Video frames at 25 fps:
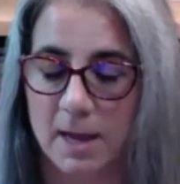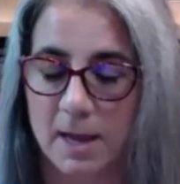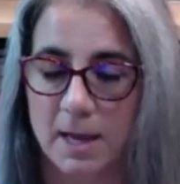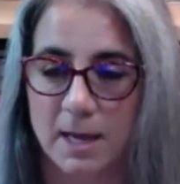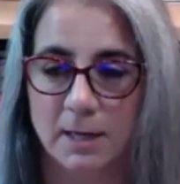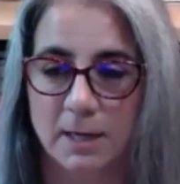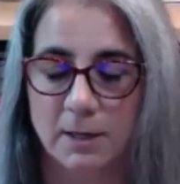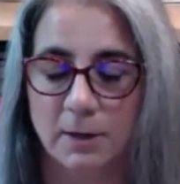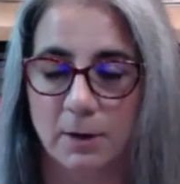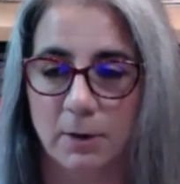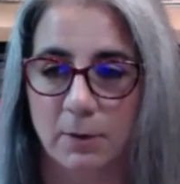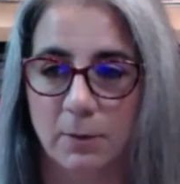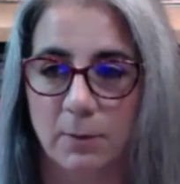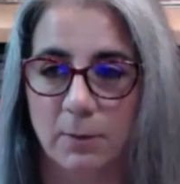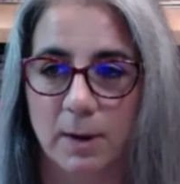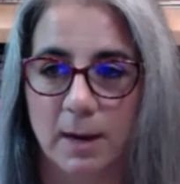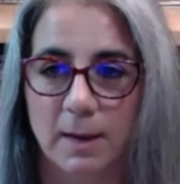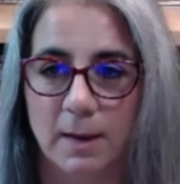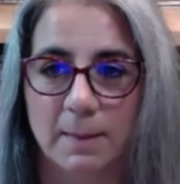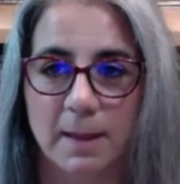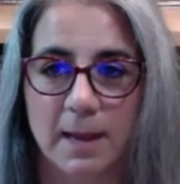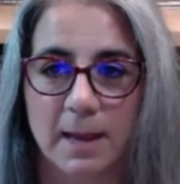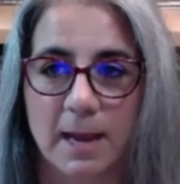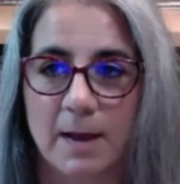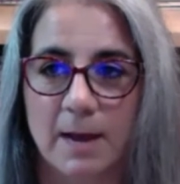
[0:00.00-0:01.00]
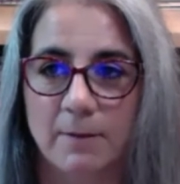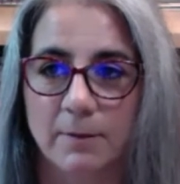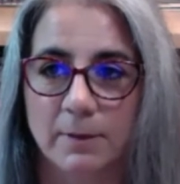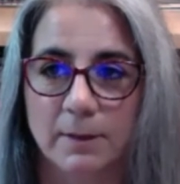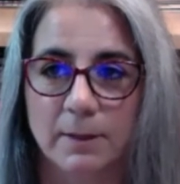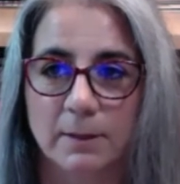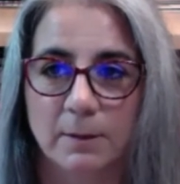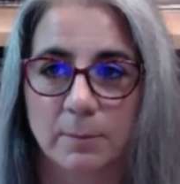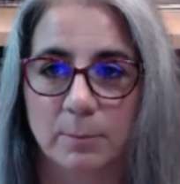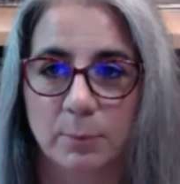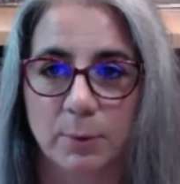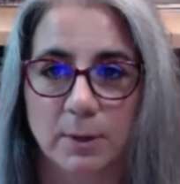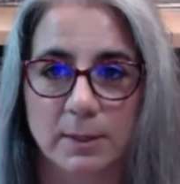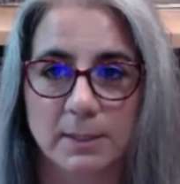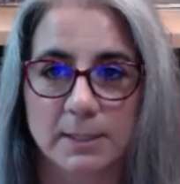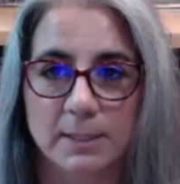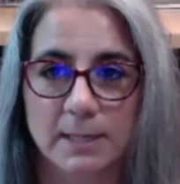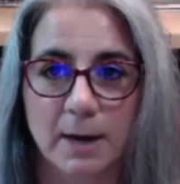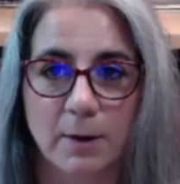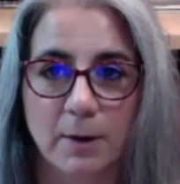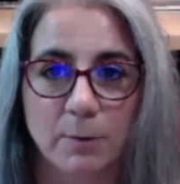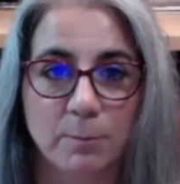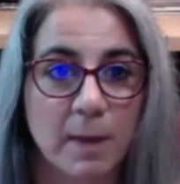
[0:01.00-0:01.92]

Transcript: and they have a little printout.